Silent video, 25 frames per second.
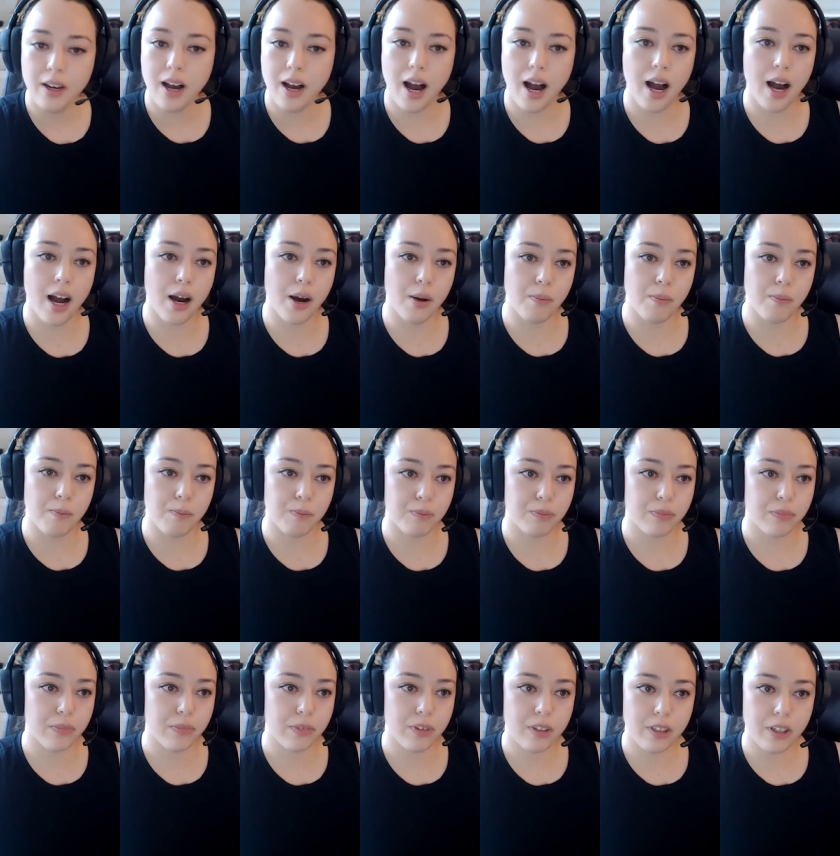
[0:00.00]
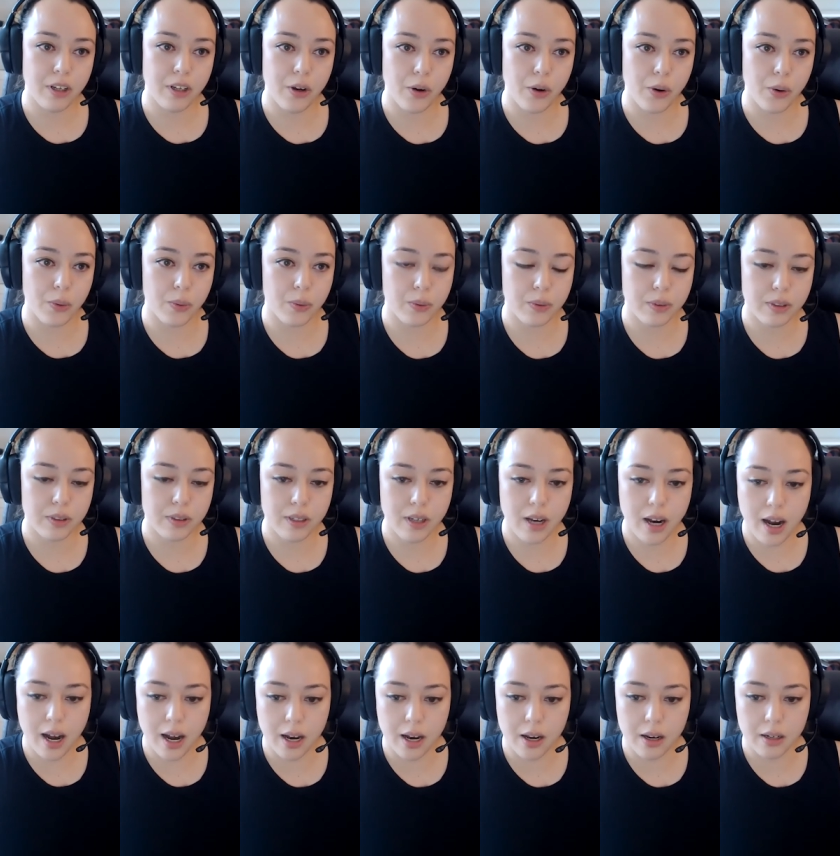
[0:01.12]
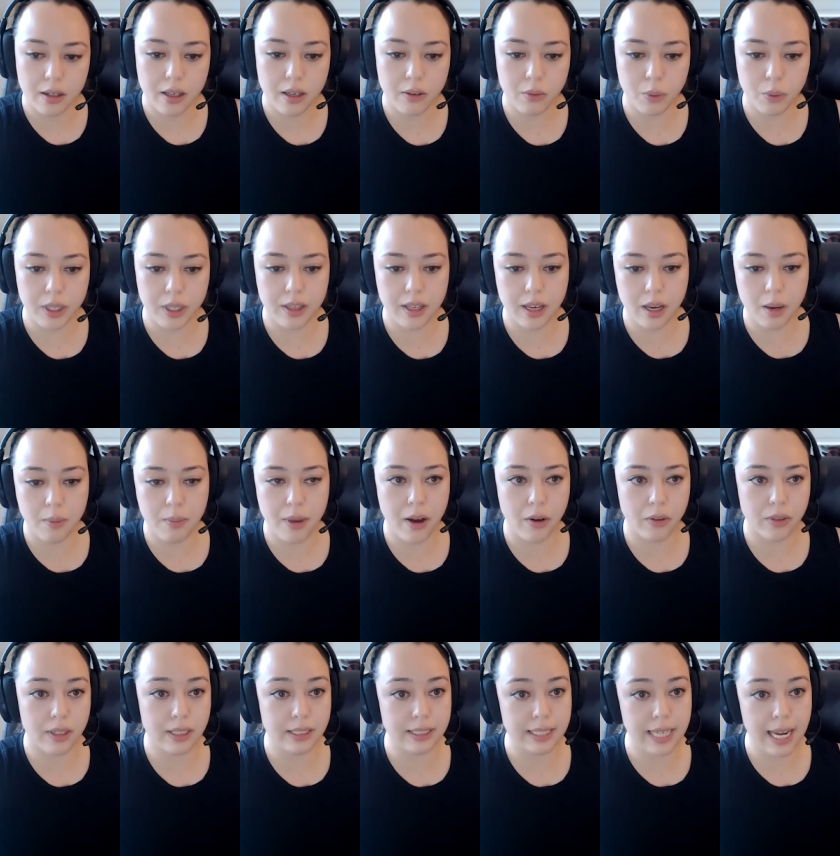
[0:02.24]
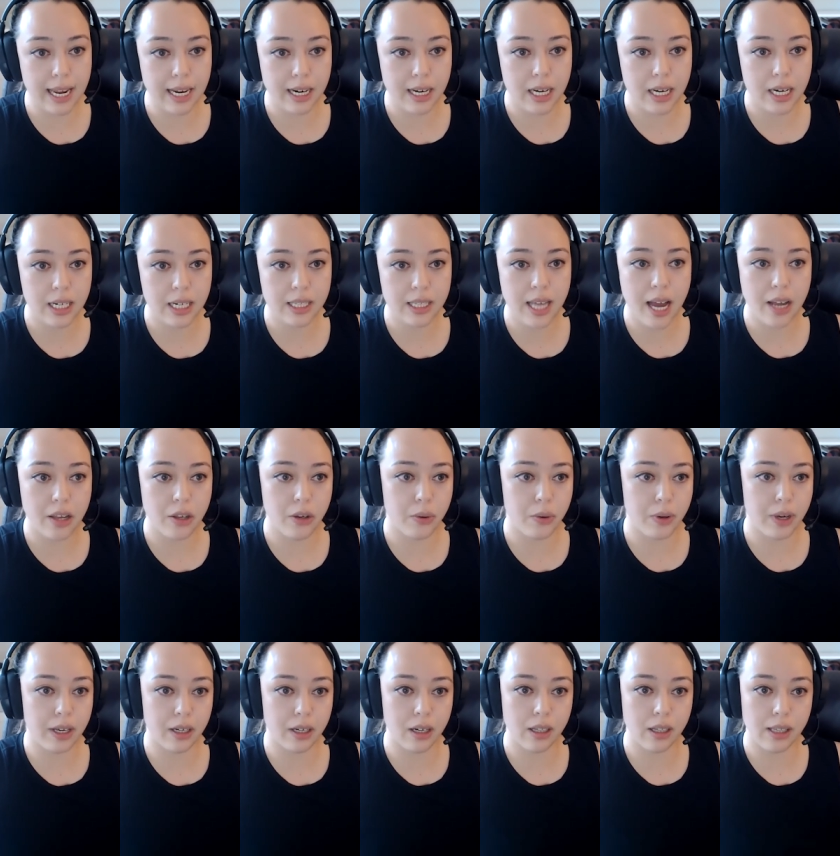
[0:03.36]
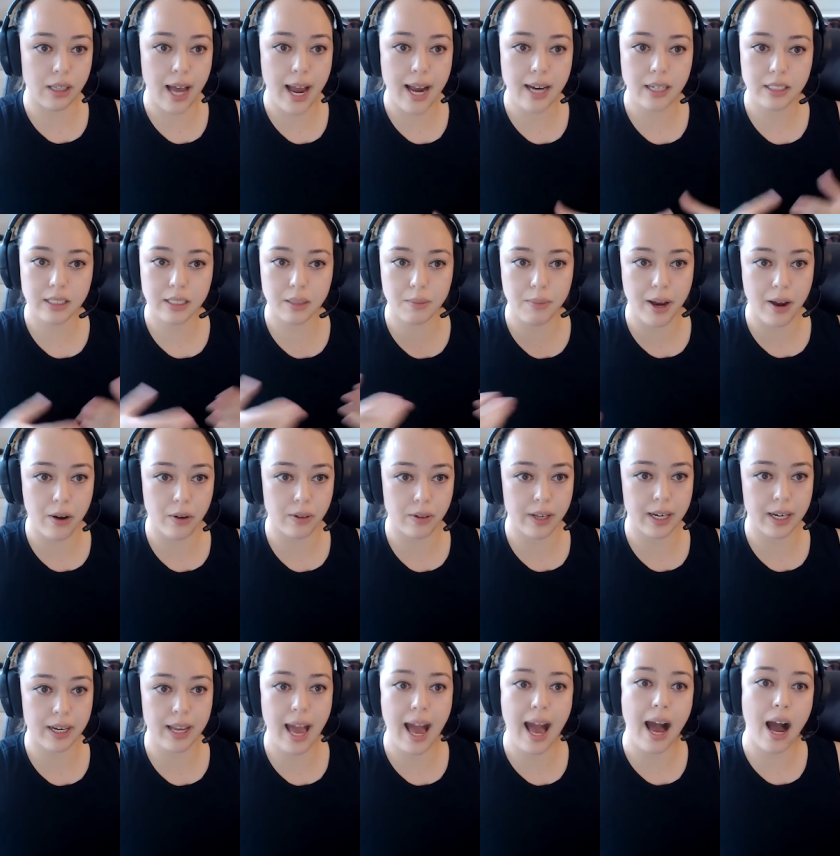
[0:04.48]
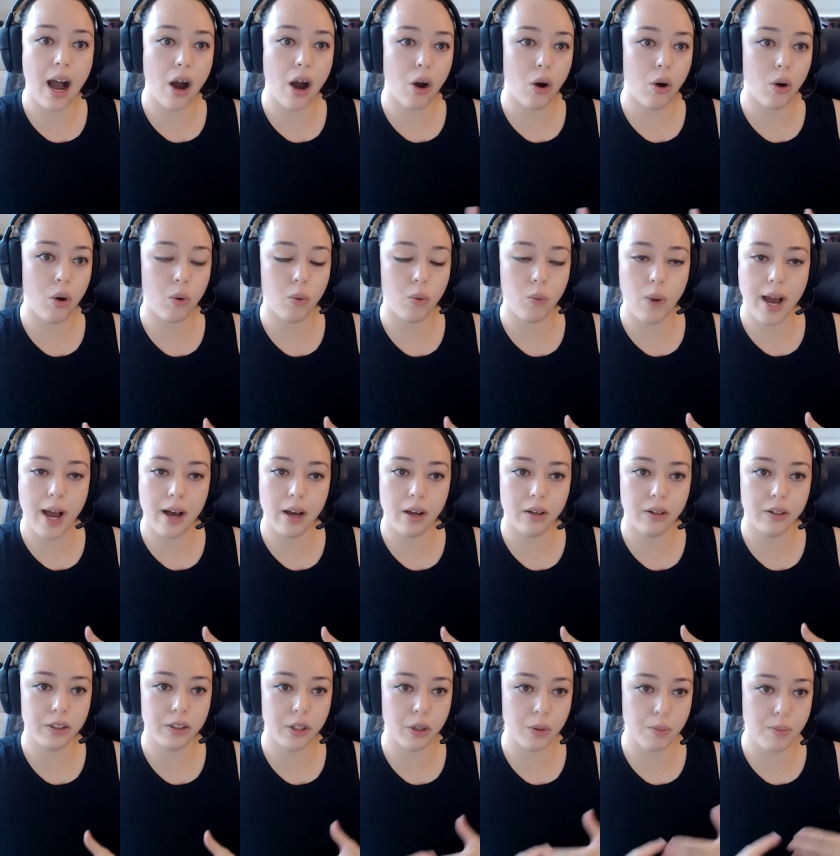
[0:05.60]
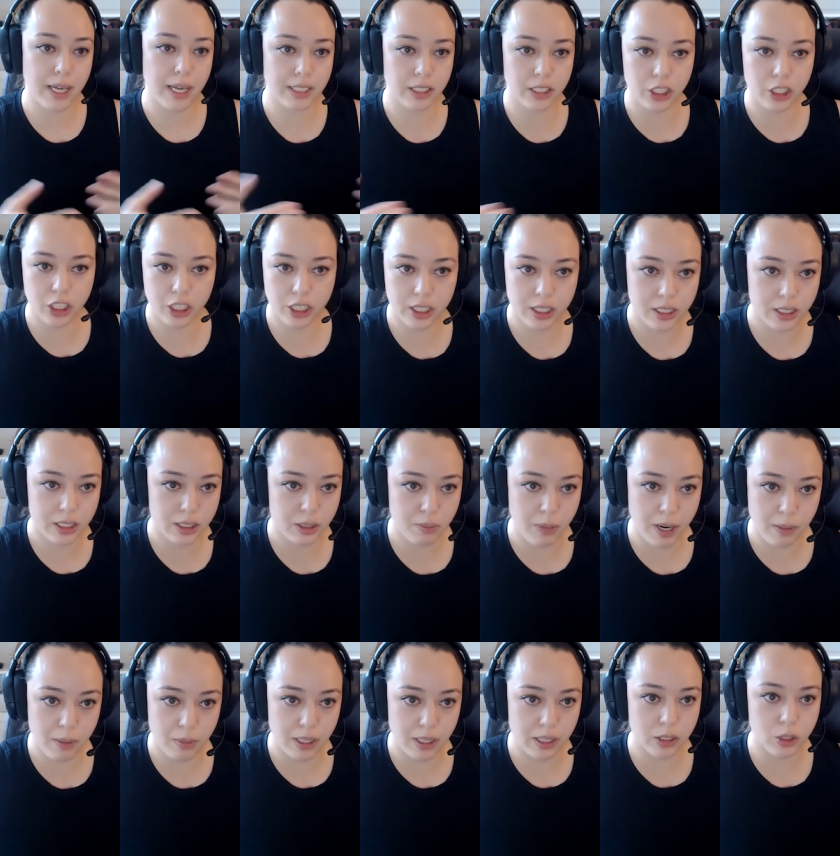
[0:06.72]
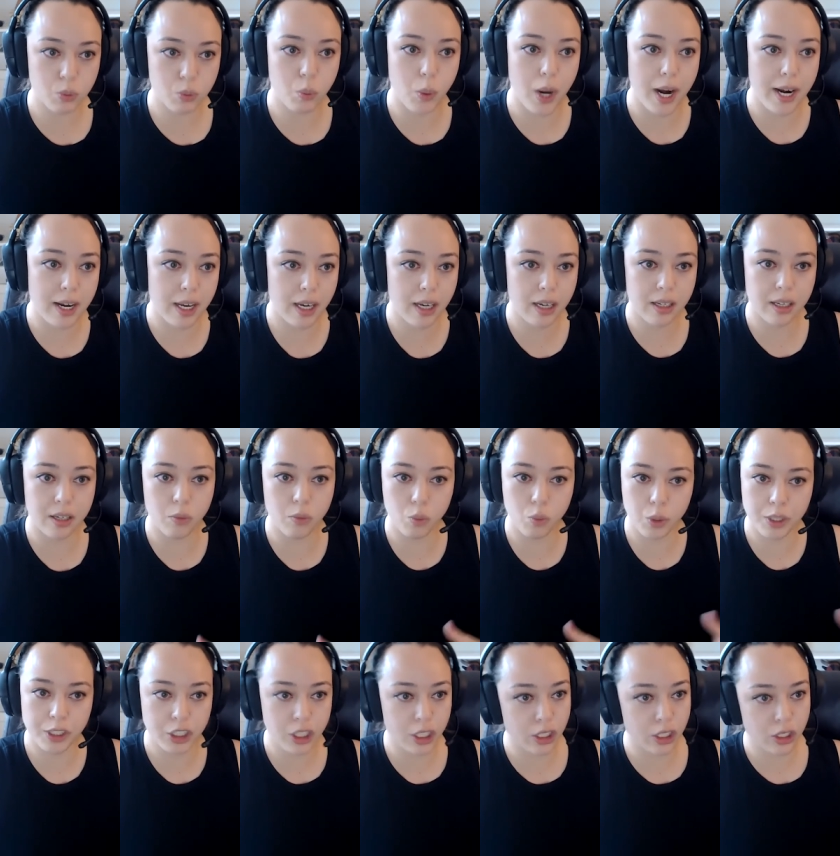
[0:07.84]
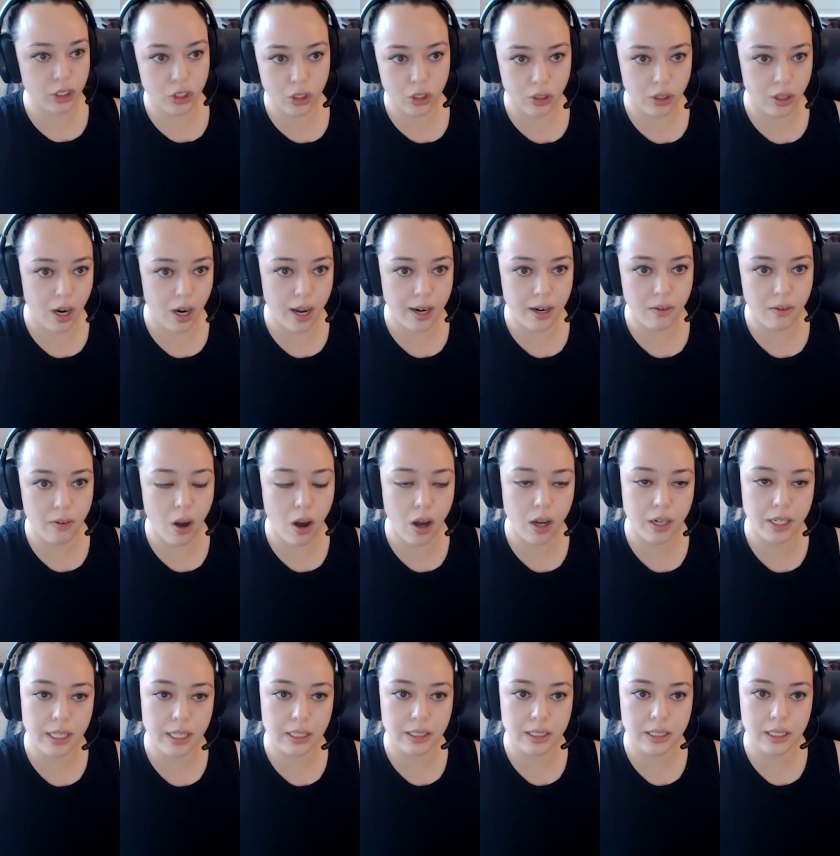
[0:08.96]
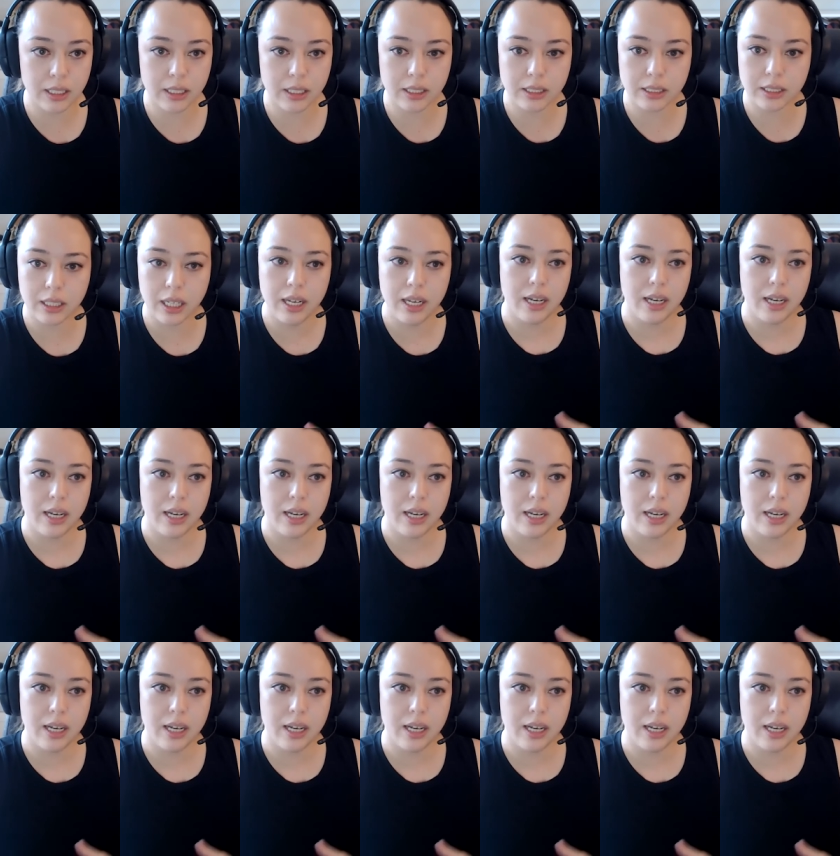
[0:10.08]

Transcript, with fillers: Um, you know uh, if we think about the data that you can collect about like how well your messages might be spreading and reaching certain kind of audiences,